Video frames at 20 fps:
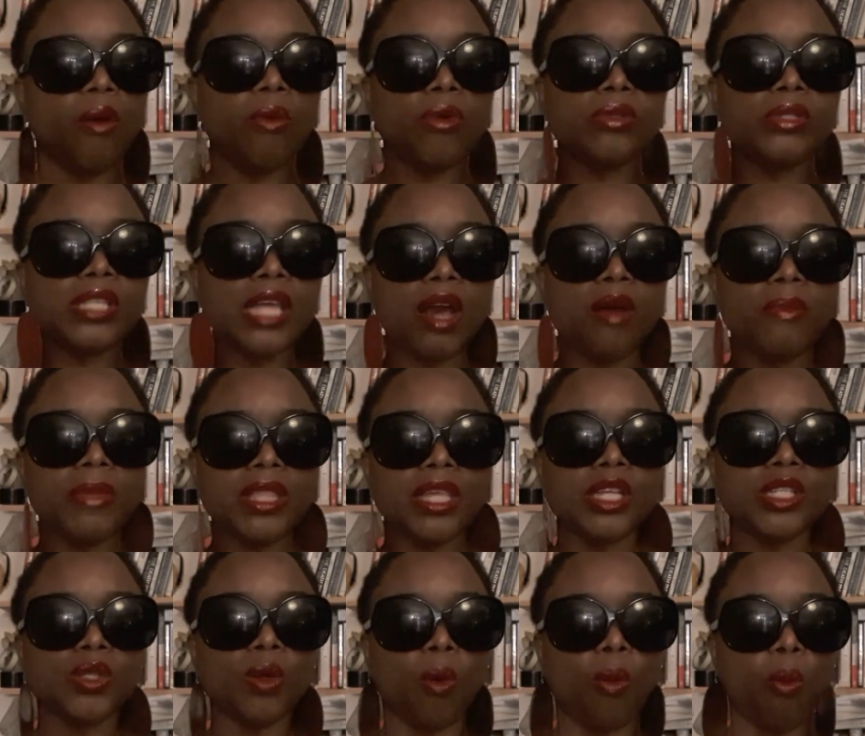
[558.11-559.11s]
Well, tell me
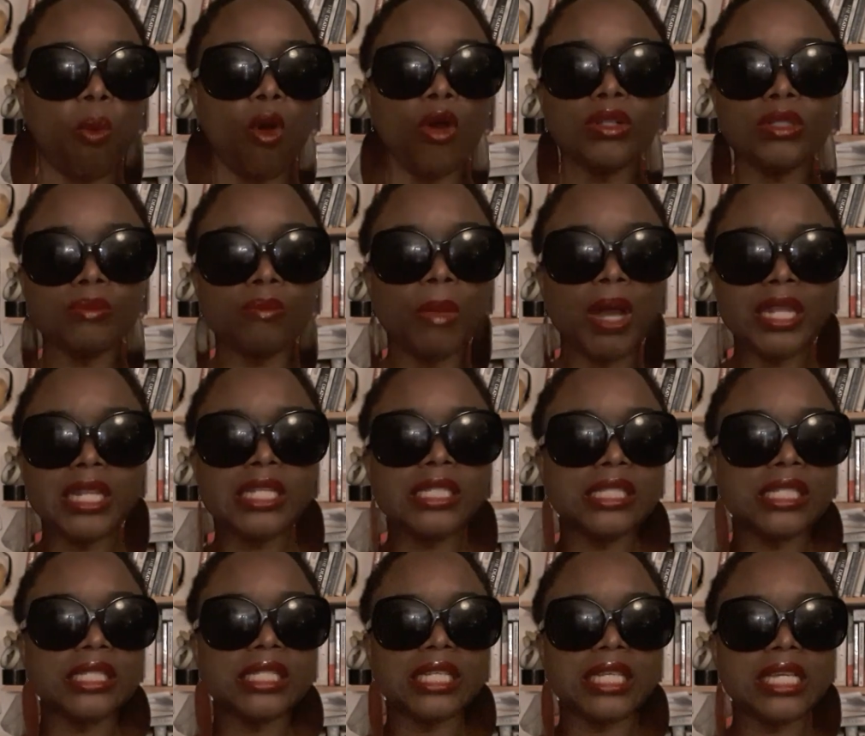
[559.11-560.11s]
this, what money
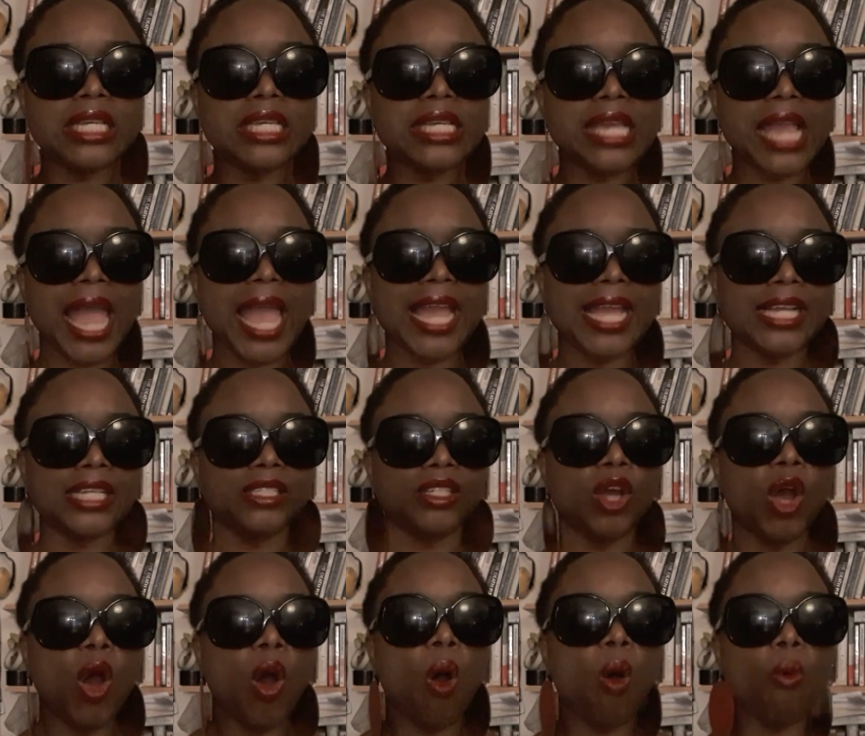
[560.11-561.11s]
did he
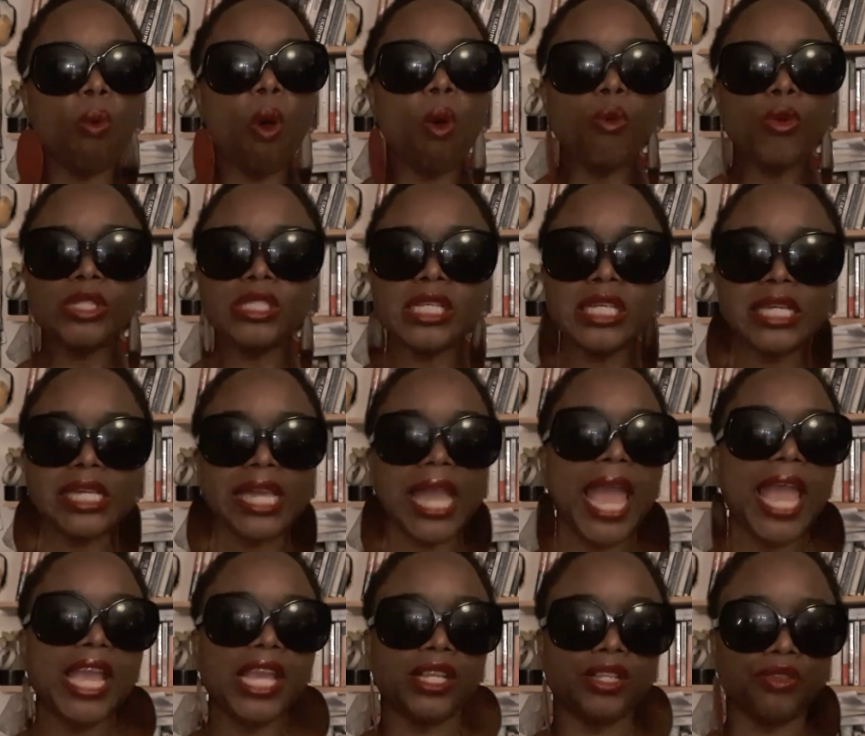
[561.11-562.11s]
gain? Or what would he
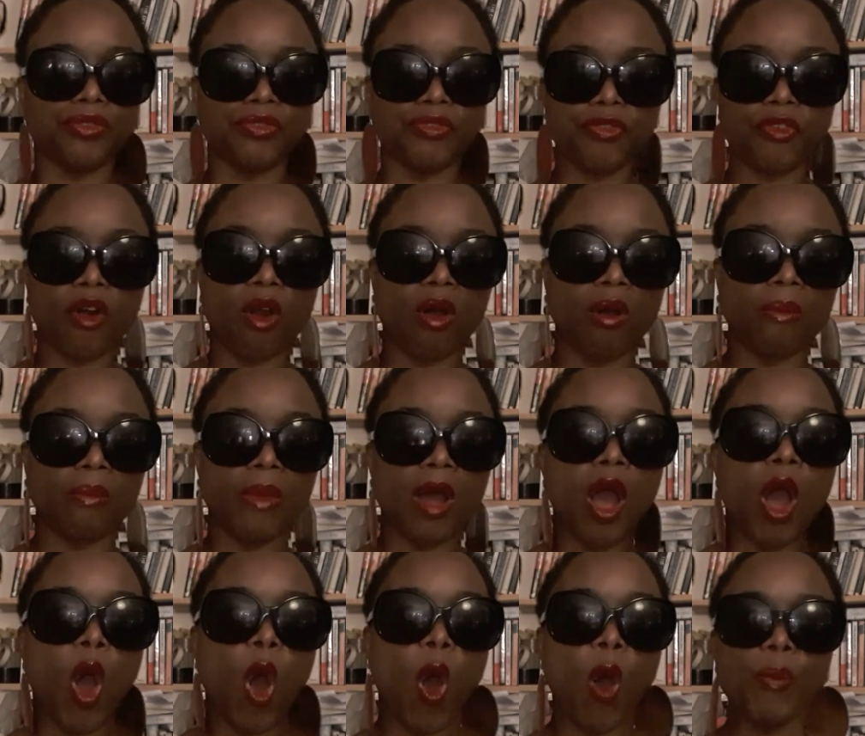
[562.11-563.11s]
gain from
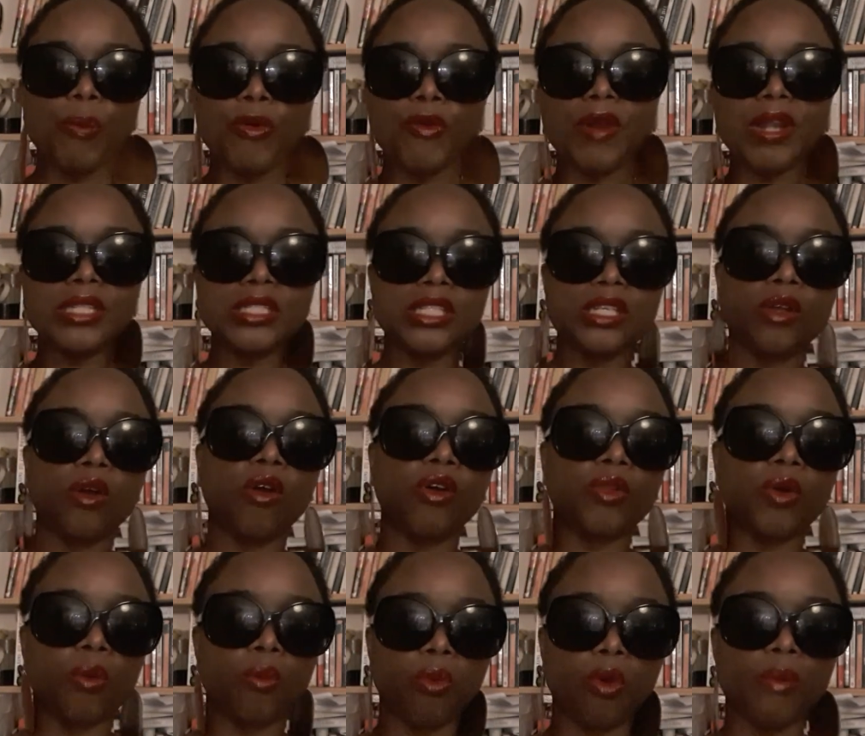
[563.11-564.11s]
operating
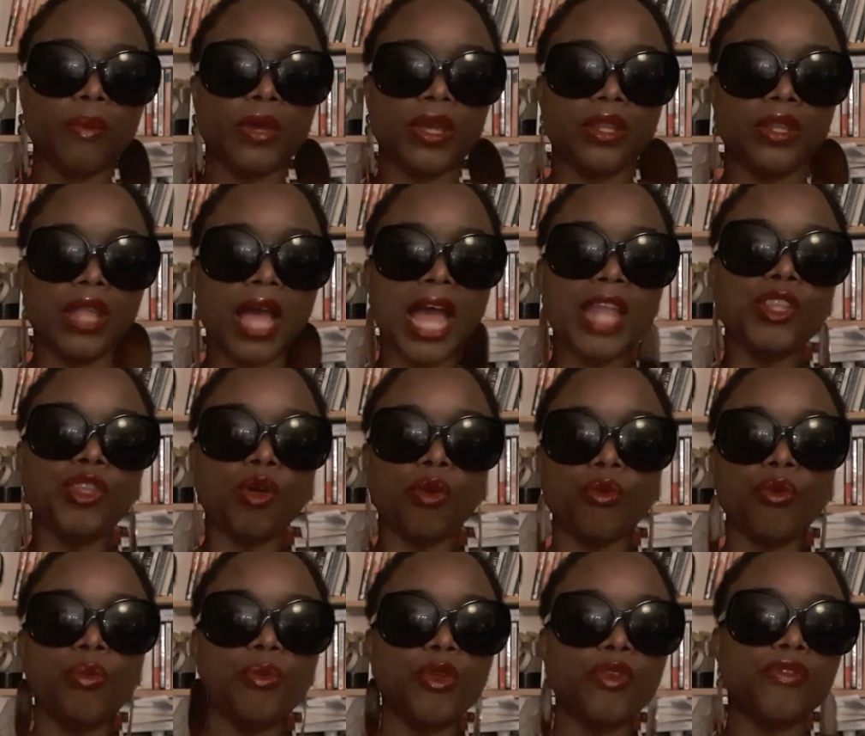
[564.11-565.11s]
on a woman and
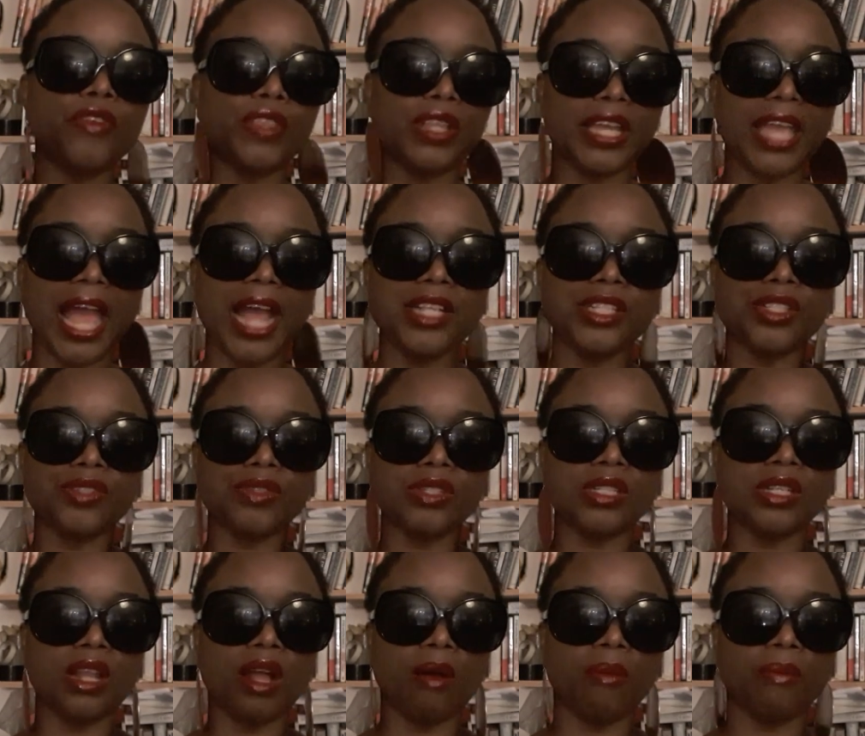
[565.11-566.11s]
not removing a
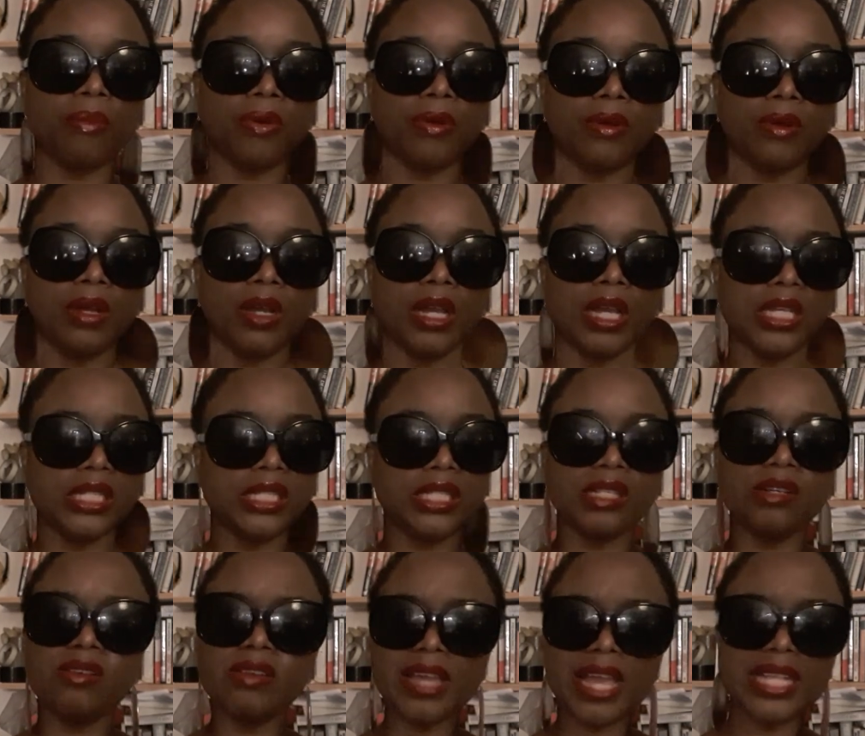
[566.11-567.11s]
cancerous lump? He
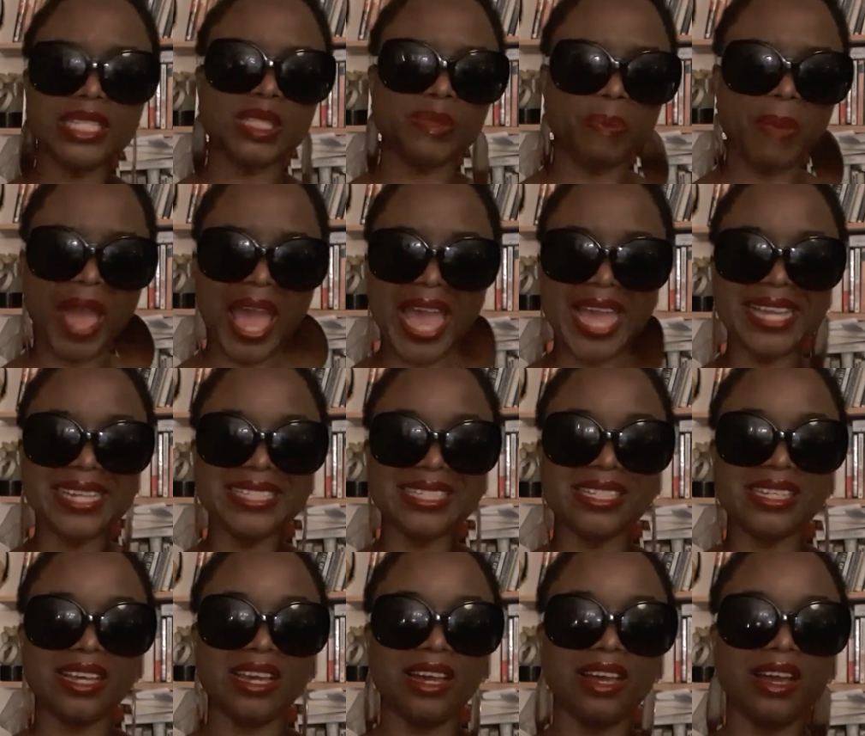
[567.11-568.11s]
still gets paid.